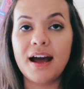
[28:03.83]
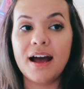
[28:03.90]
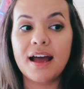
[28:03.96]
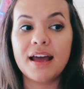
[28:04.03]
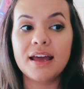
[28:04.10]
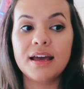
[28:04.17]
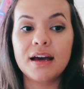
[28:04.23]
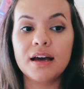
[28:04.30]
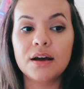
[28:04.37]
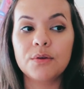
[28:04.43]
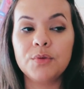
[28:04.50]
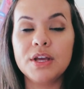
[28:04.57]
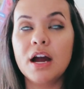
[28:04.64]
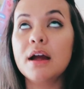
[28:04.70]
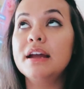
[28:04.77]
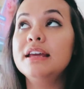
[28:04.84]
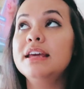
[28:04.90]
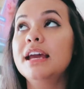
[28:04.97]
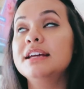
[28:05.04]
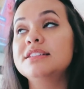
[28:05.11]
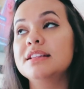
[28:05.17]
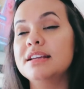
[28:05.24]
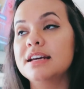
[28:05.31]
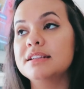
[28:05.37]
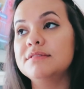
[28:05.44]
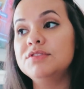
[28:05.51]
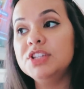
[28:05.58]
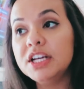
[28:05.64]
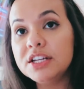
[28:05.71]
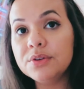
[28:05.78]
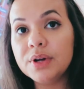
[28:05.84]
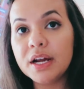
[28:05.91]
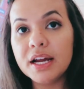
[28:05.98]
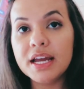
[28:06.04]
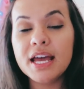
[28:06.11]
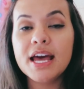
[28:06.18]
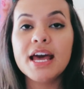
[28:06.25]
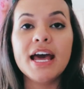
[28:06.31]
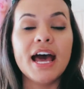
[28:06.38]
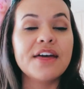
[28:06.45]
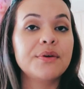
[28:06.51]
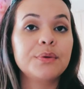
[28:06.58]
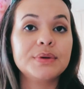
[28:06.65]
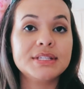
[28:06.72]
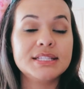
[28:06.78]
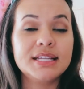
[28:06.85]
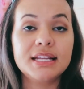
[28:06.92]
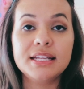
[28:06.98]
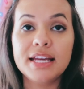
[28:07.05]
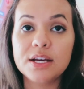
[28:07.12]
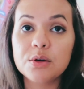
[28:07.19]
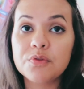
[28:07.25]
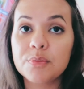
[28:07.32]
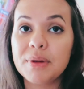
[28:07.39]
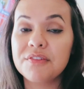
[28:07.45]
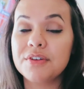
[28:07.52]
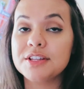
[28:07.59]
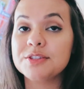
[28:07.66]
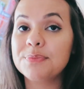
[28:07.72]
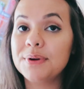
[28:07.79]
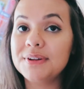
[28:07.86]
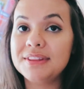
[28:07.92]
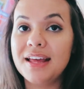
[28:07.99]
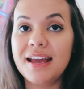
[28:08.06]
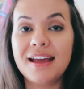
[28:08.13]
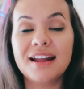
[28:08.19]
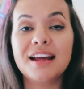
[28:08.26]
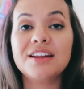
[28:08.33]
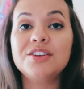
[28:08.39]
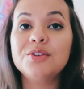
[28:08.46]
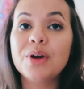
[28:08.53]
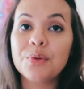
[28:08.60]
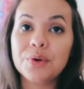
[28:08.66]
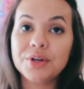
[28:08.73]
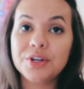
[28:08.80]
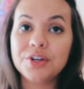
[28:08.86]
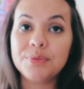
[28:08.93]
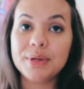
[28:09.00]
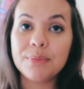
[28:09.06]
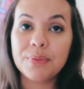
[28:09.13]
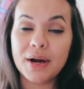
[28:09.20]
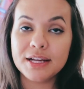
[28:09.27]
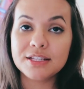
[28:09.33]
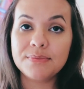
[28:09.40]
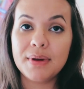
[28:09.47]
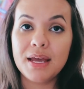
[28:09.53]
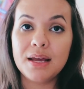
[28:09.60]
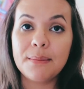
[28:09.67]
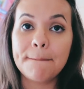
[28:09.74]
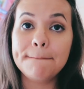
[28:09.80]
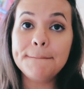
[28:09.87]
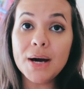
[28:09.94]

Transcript: I We got engaged at the end of January and then we went to San Diego for my friend's birthday and I knew I wanted her to be a bridesmaid,